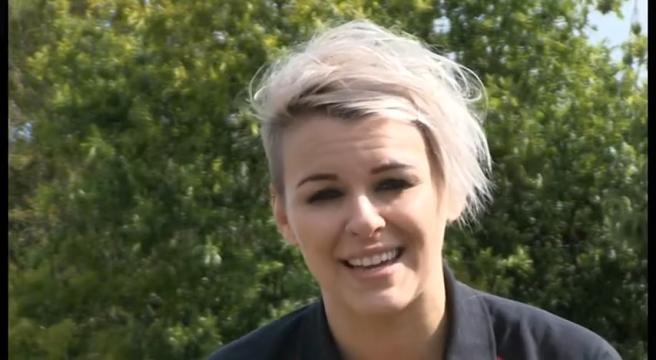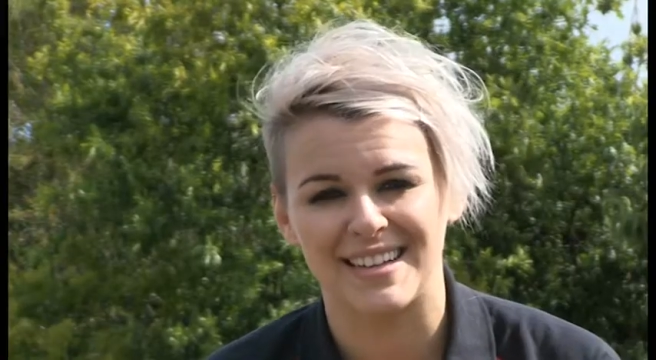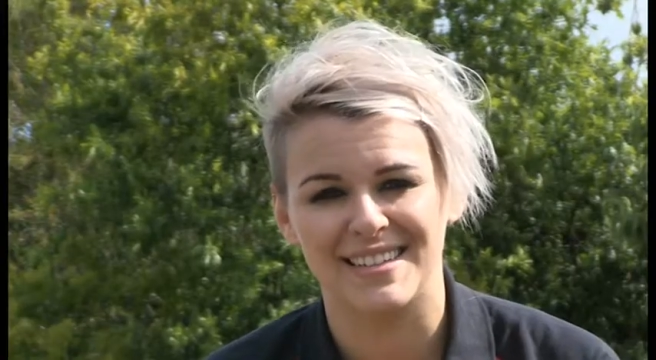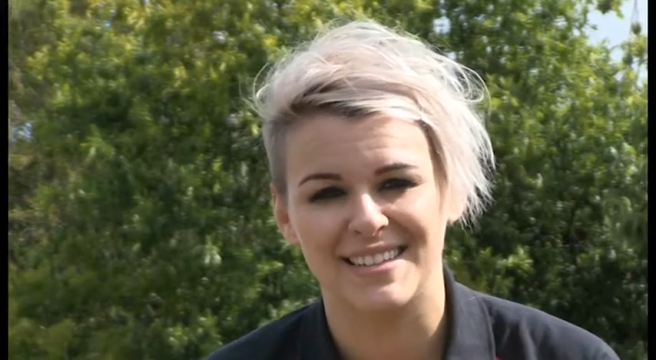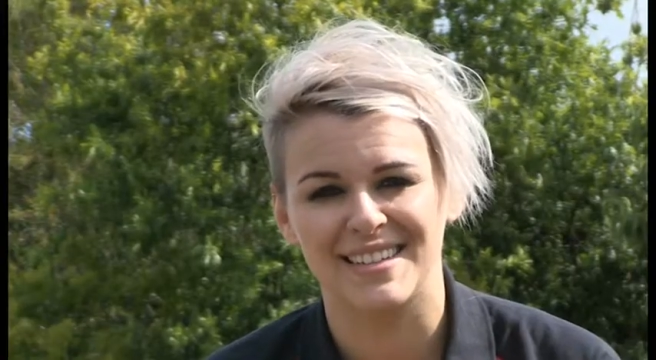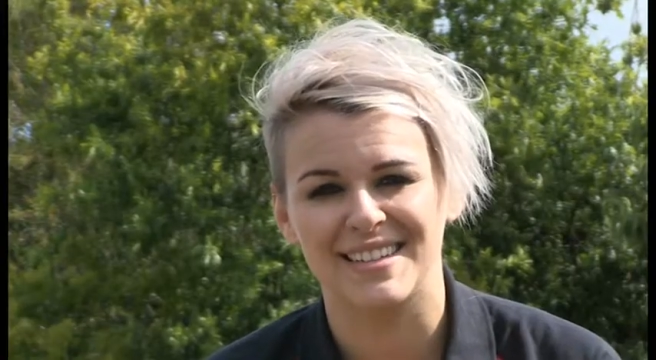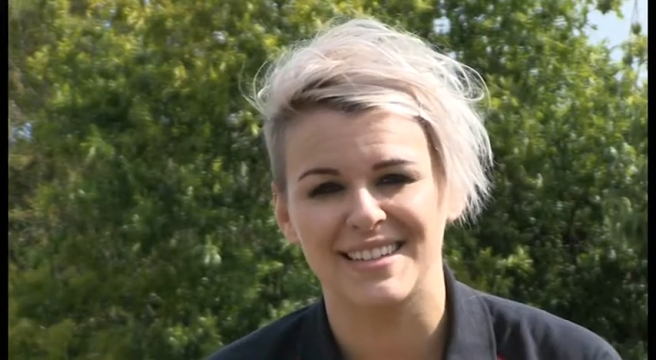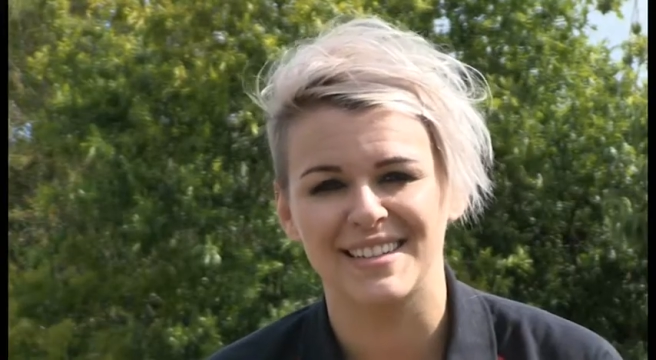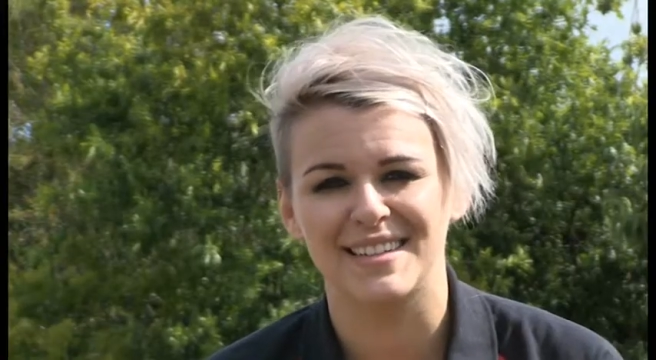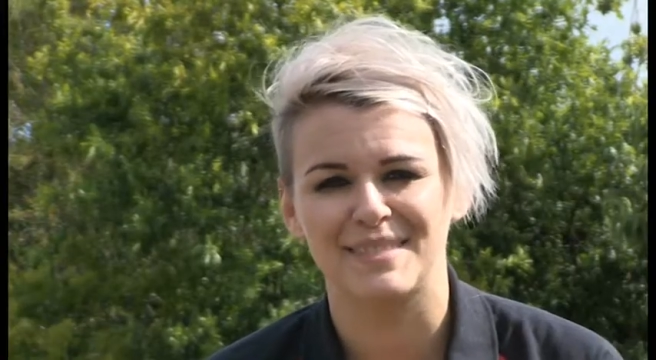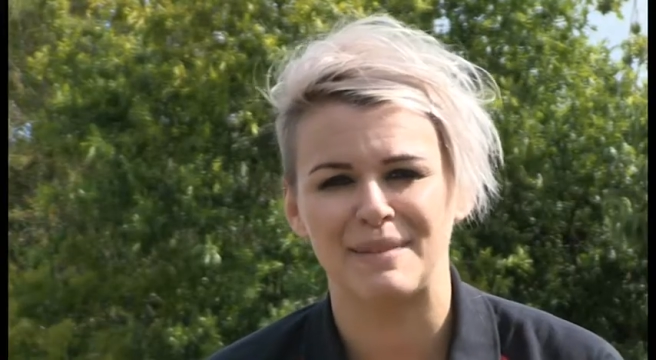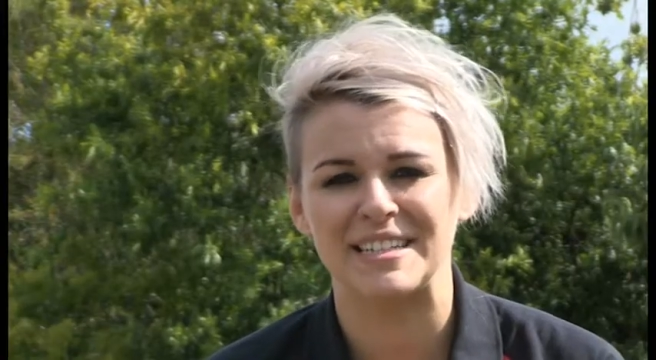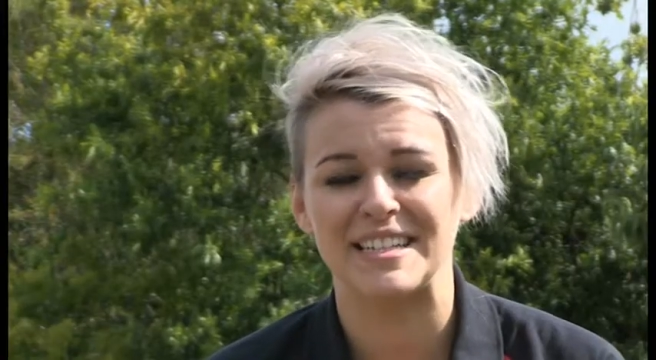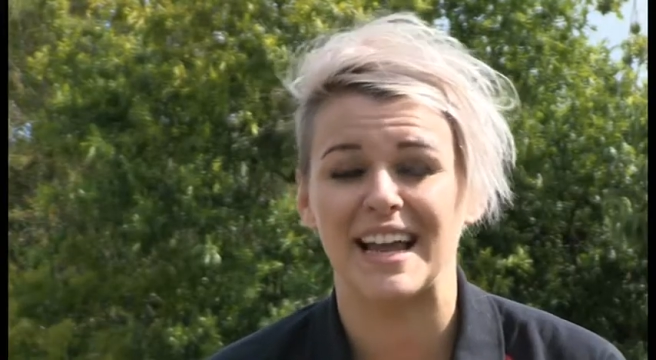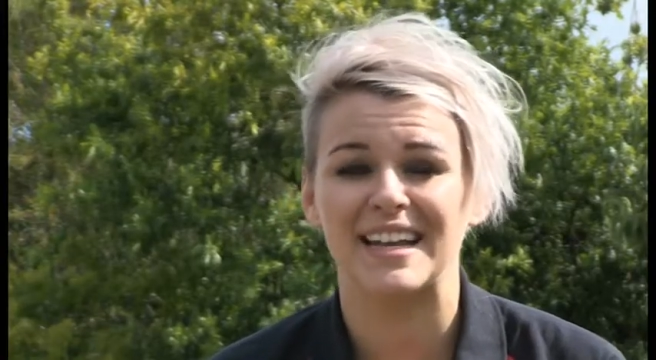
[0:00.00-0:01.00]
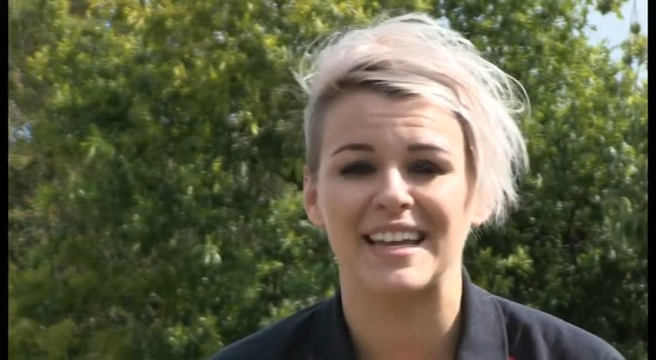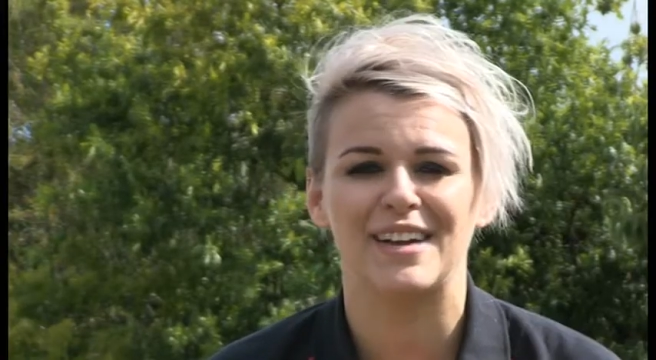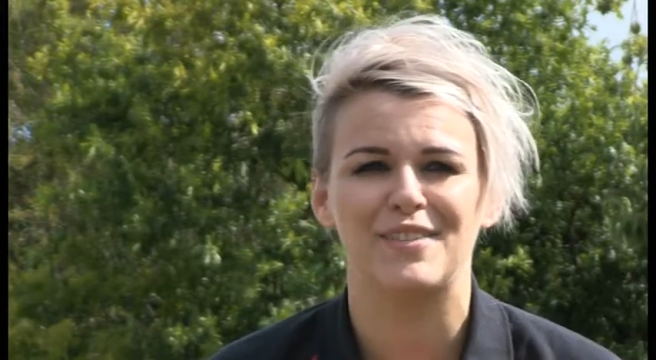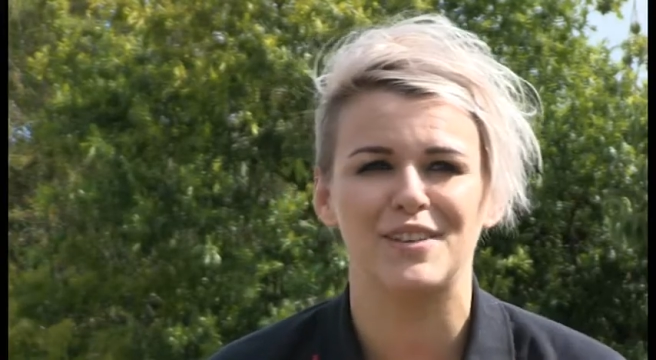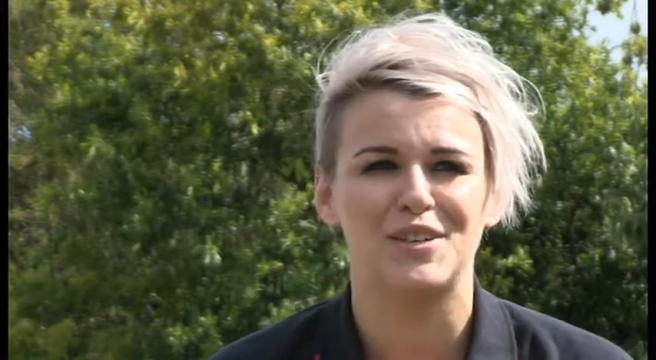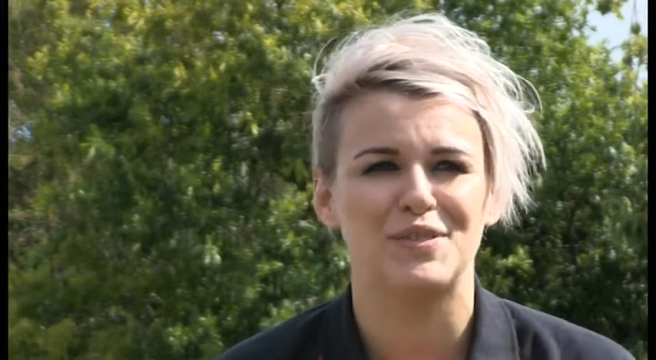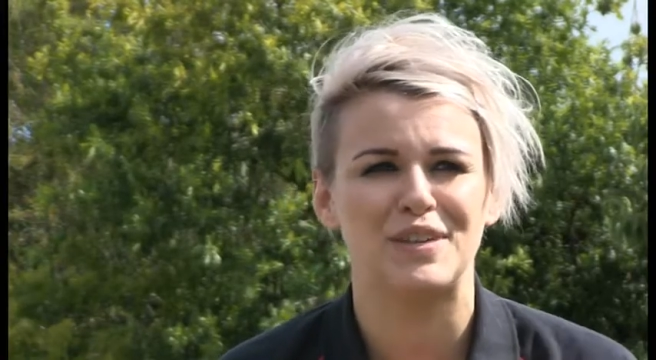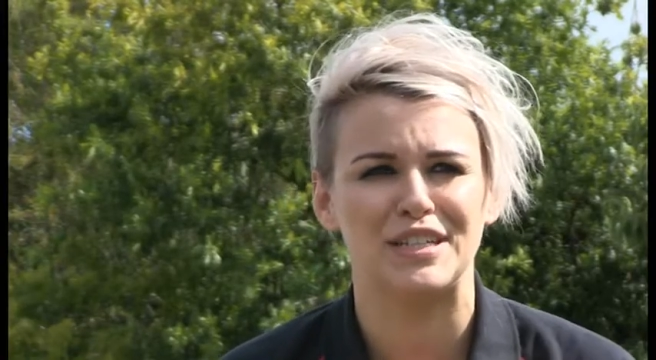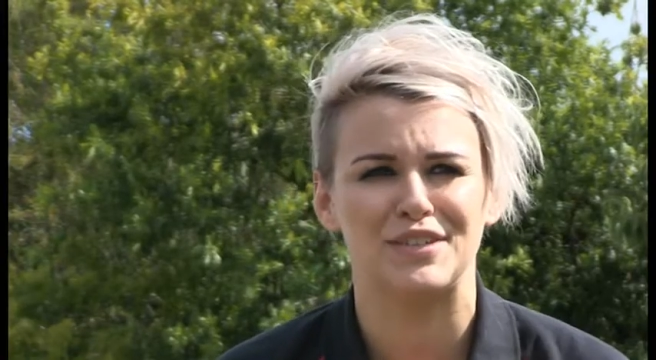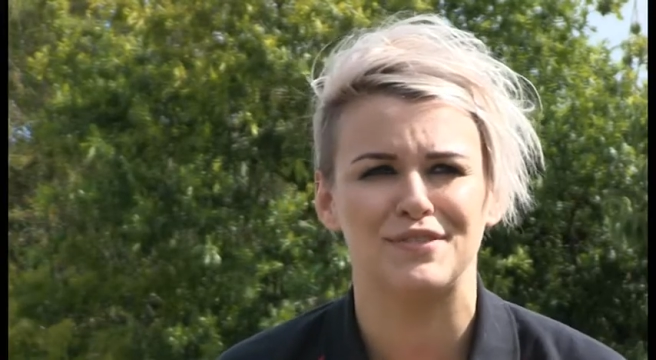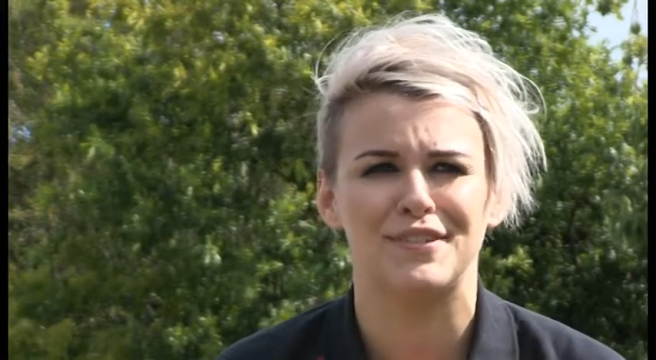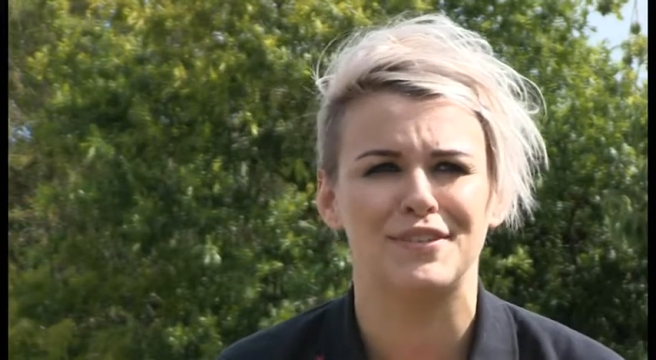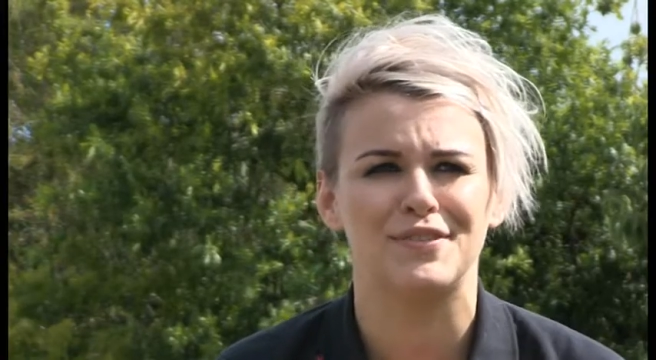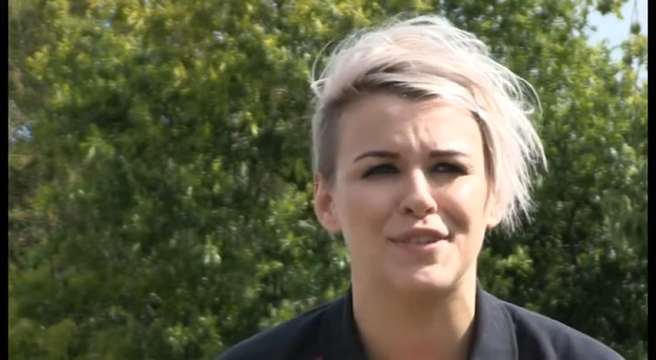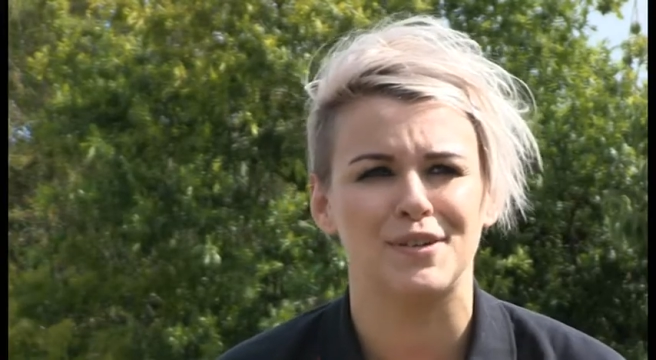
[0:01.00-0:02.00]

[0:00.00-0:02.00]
and my dad carried on racing for